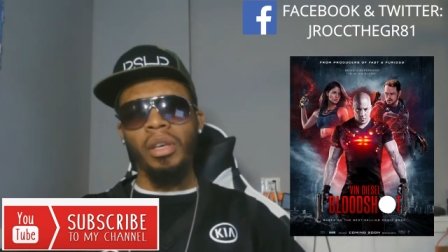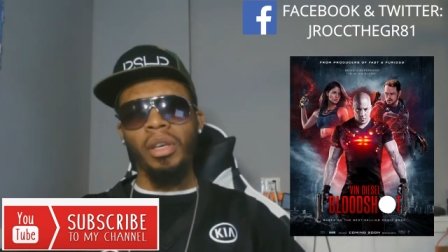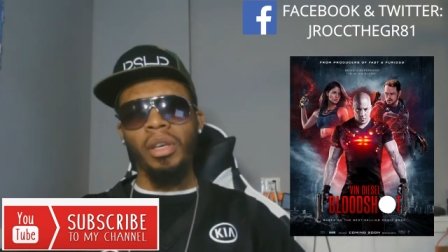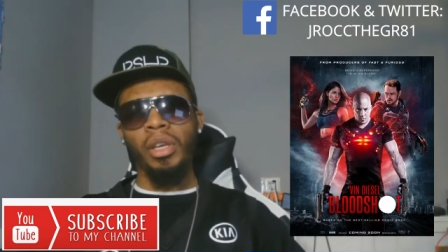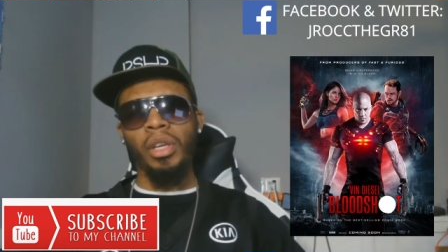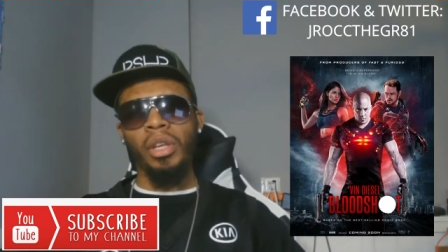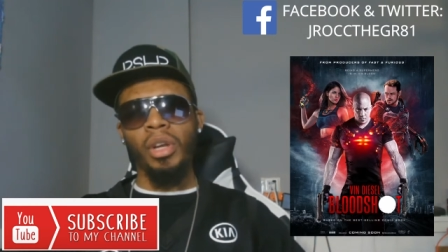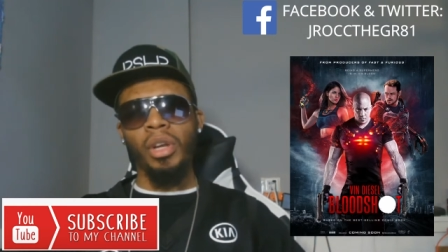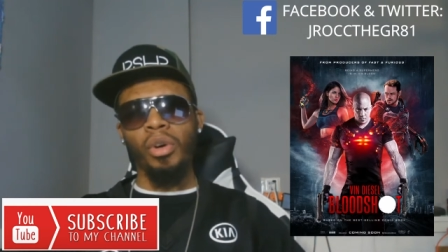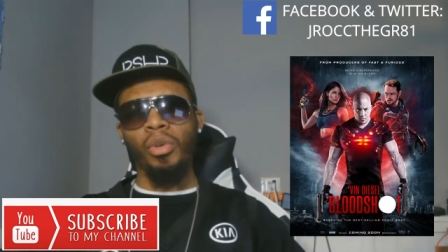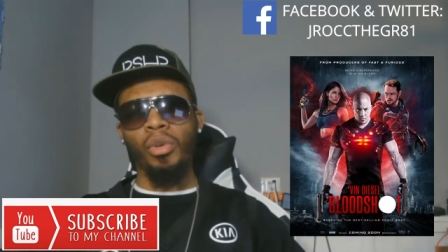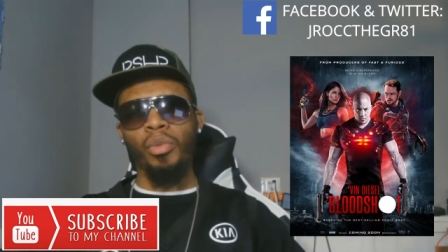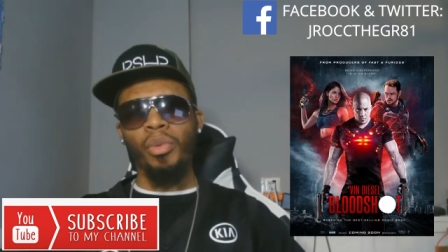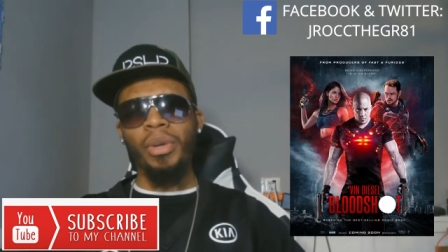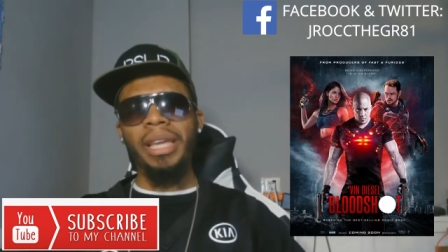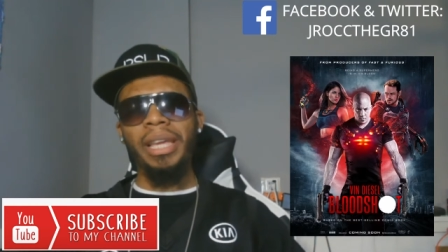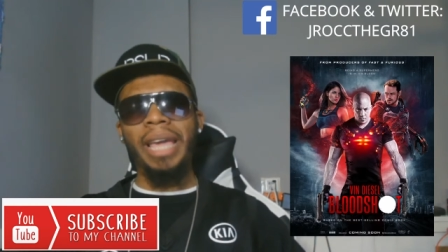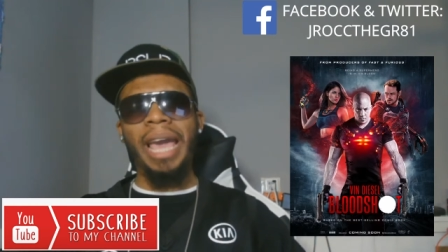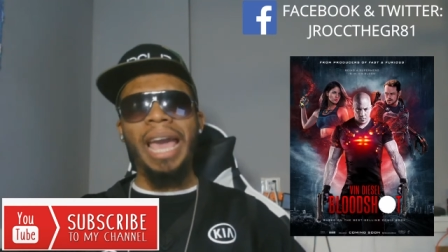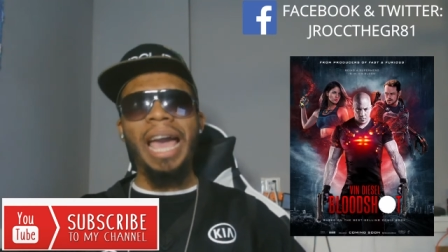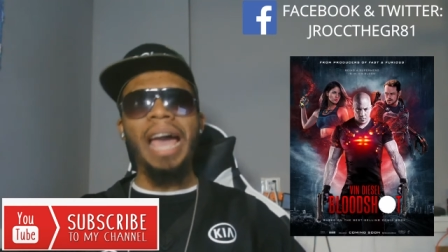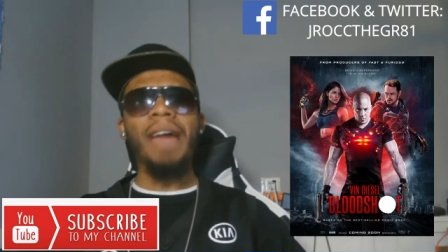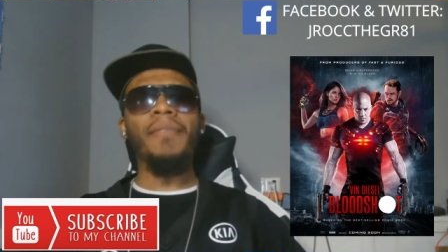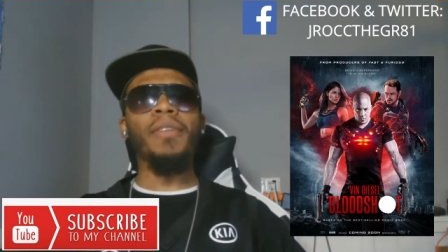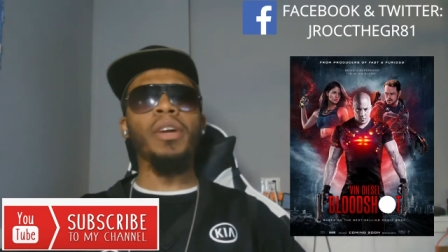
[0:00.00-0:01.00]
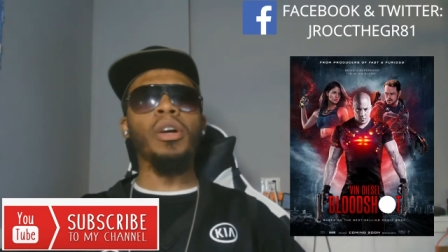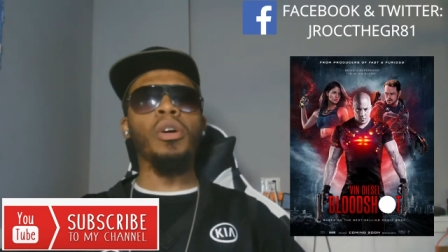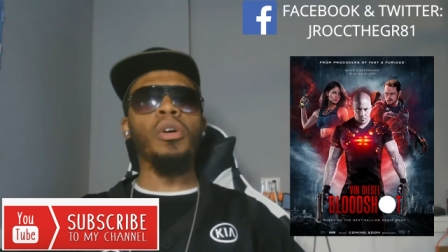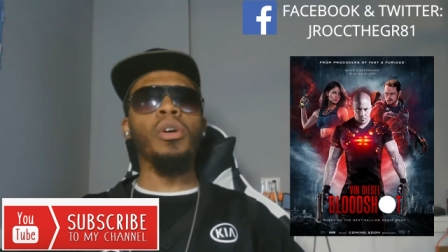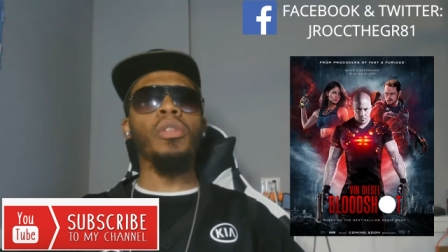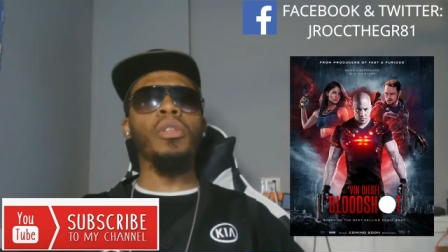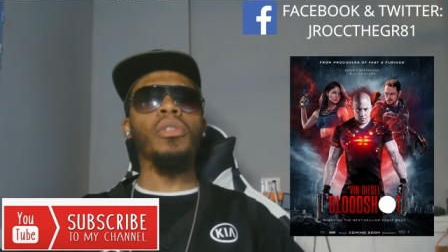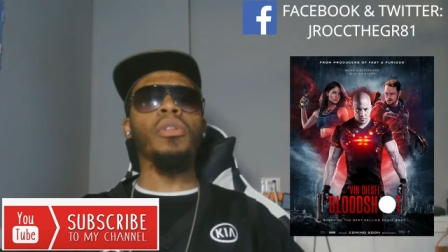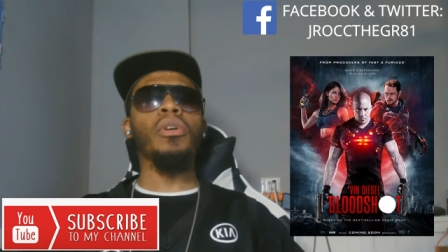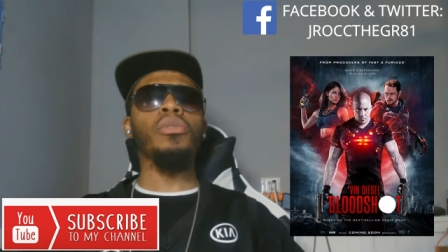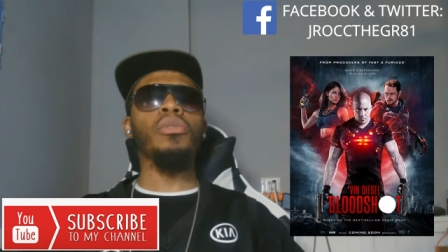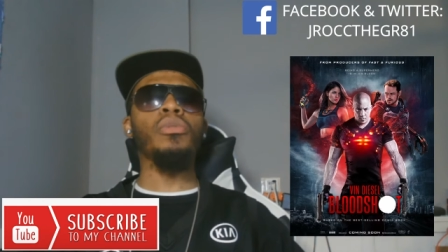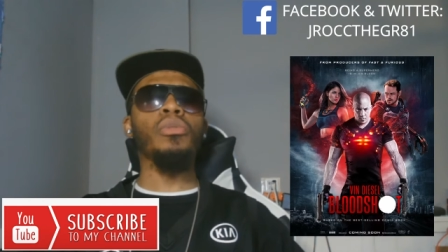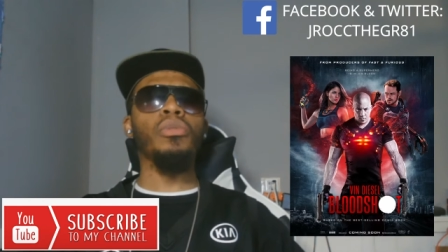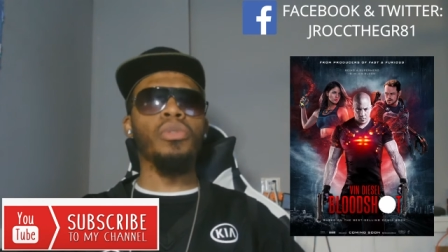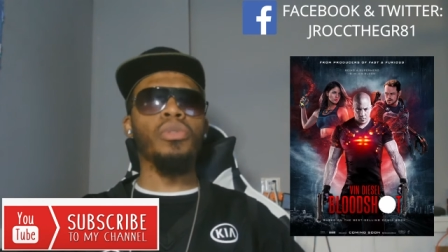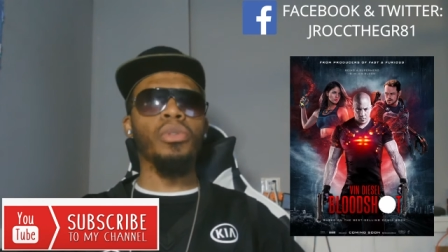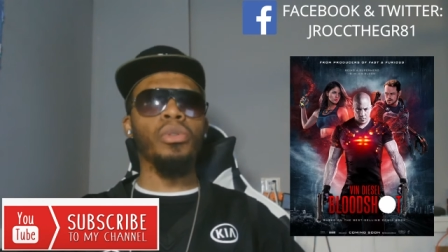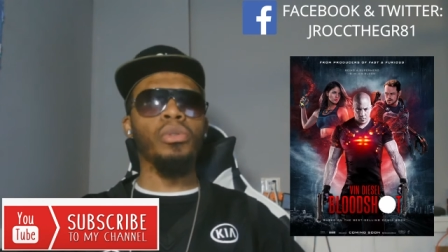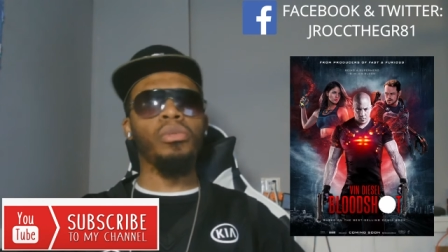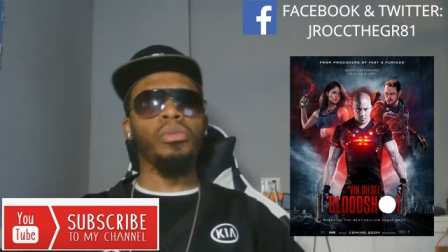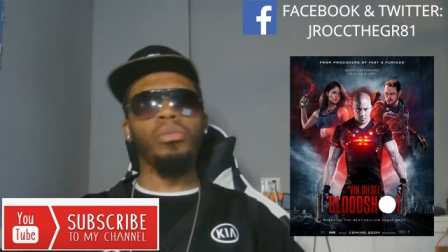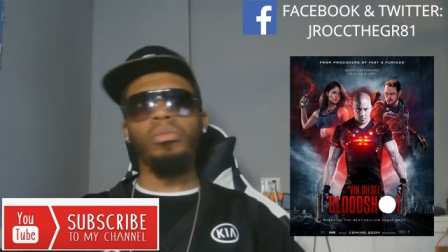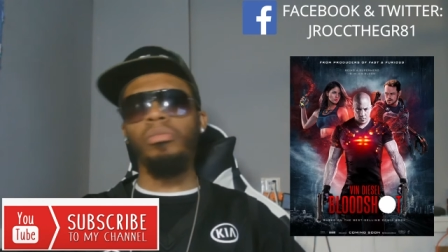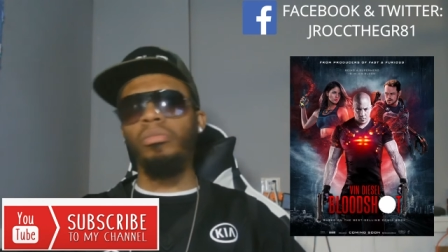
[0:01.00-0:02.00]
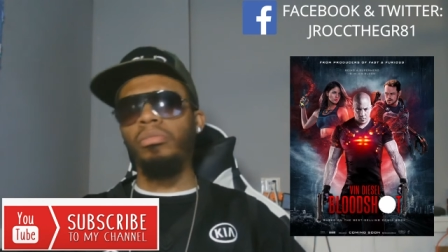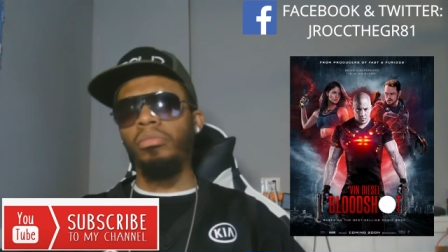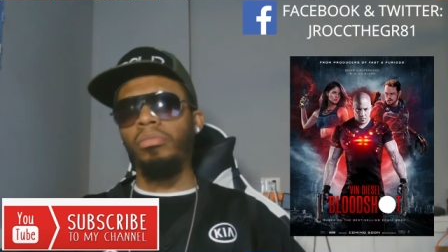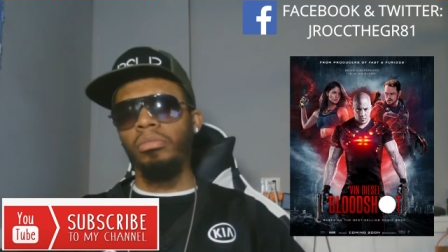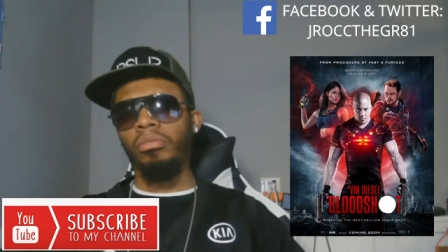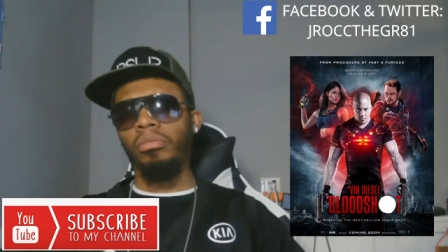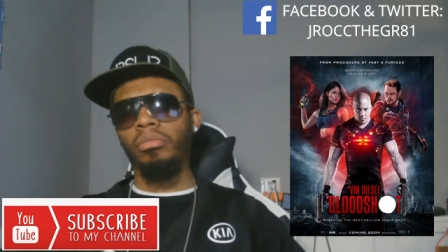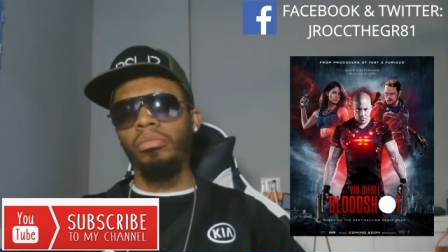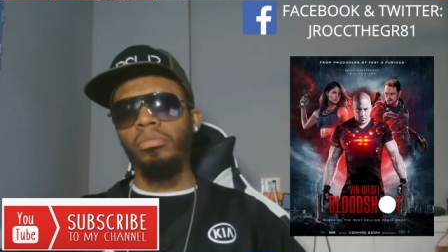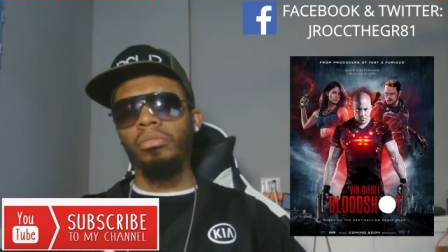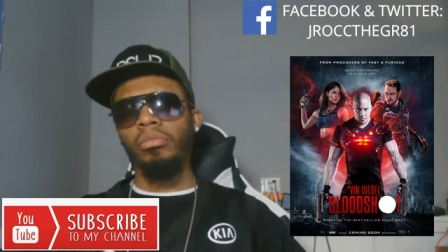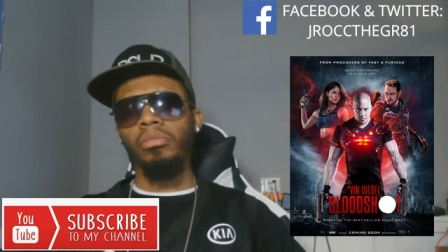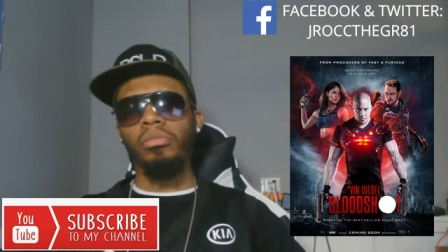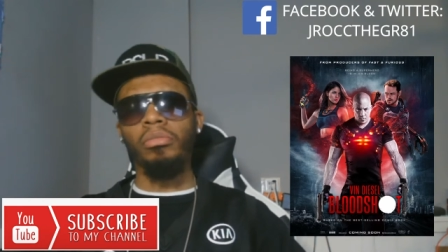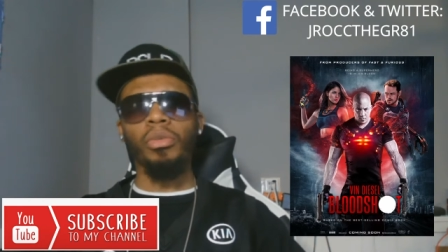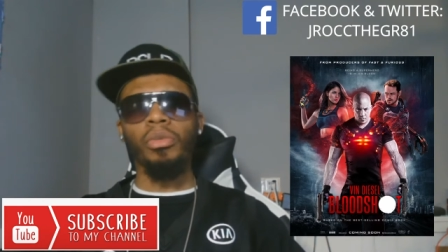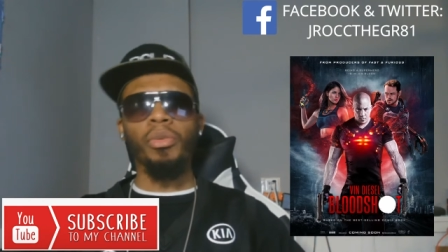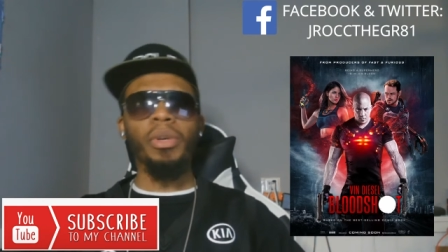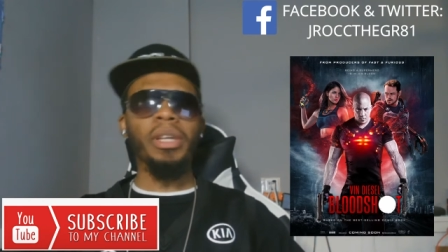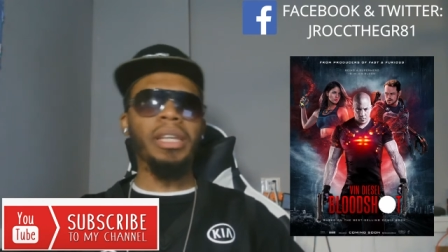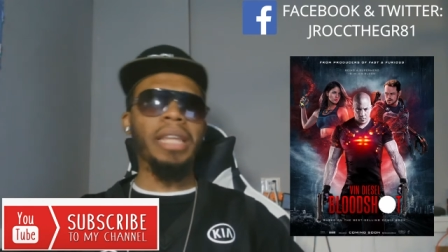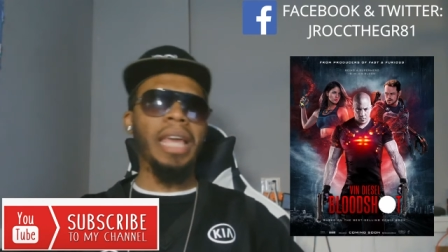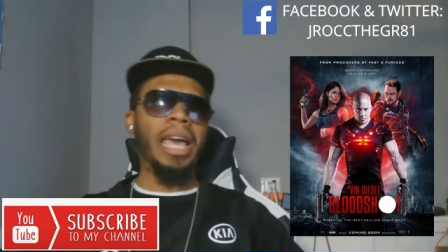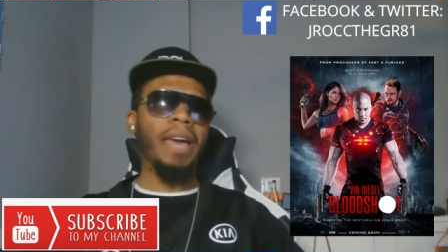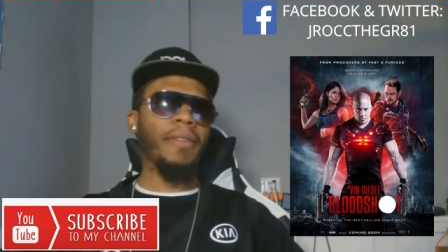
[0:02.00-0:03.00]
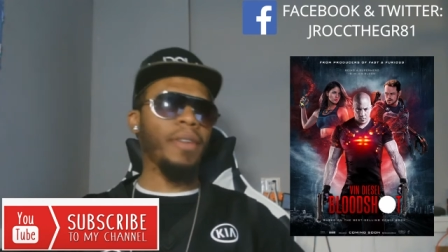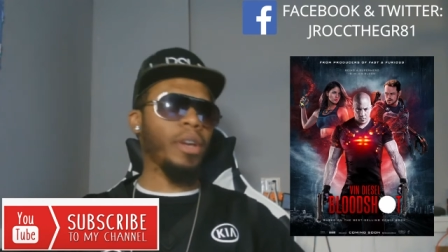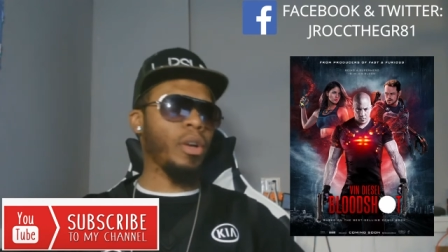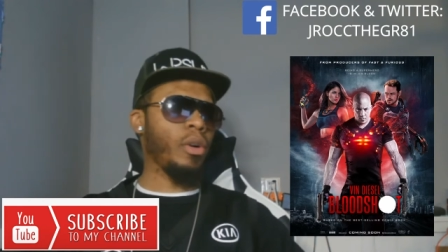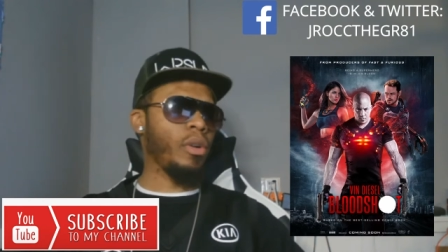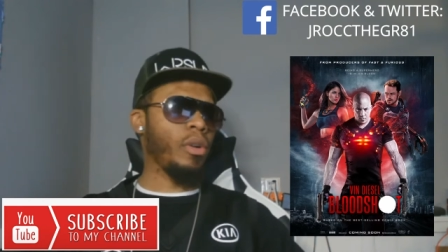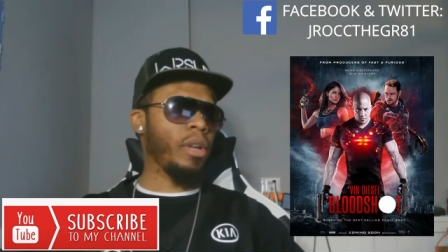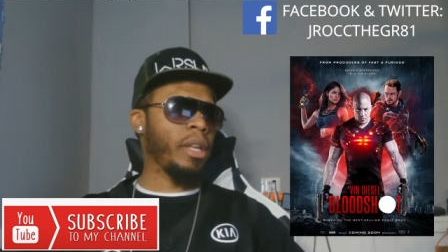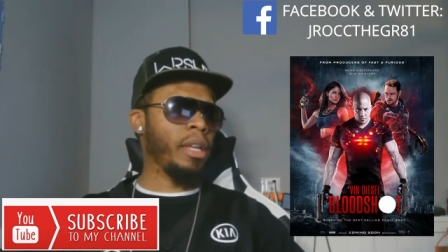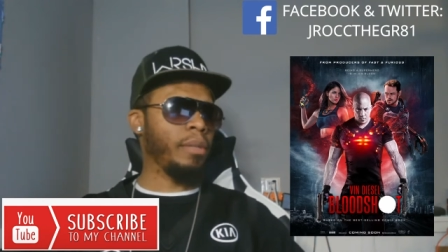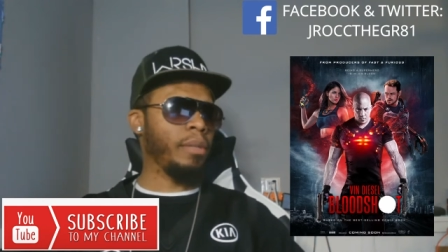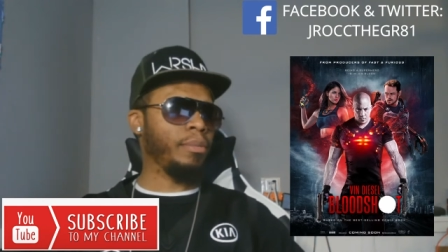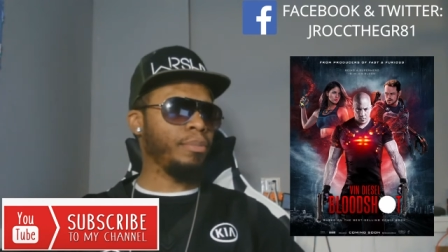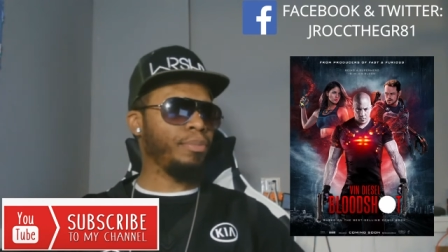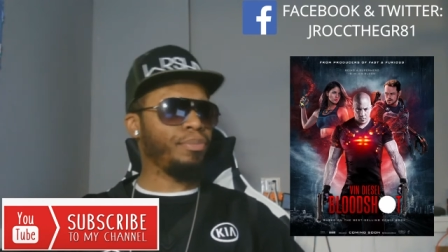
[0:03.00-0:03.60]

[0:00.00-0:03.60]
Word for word: you know, wreak havoc on those who wreaked havoc on him.